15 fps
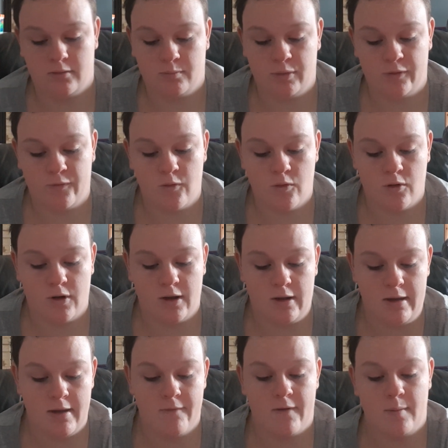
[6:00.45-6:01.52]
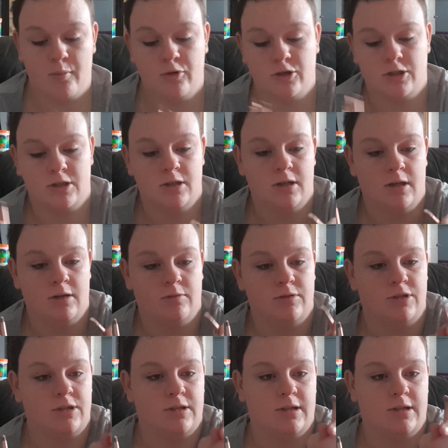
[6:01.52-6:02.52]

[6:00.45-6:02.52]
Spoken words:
Before, if I pushed it, it was just